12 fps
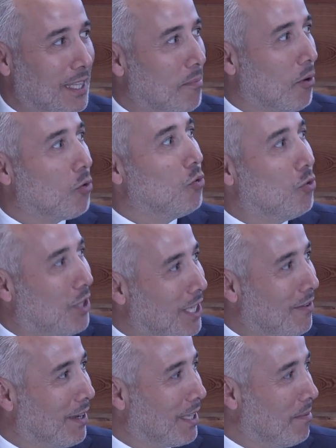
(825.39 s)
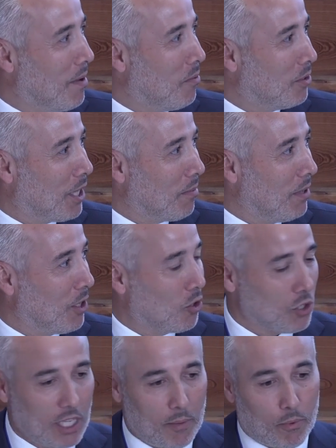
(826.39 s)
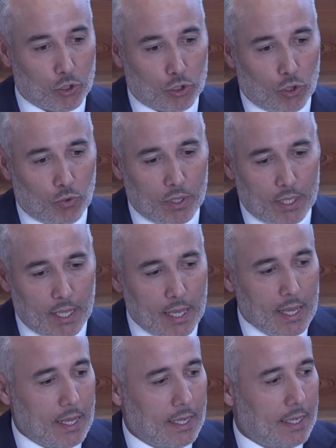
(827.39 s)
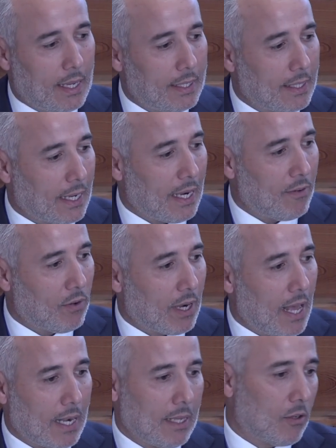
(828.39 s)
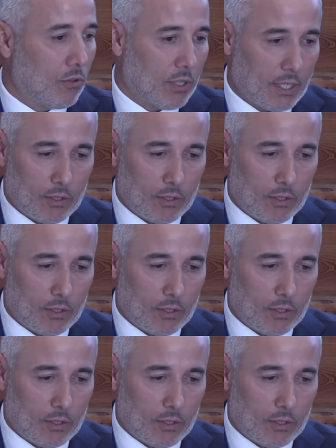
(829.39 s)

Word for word: We also had a competition uh, about uh,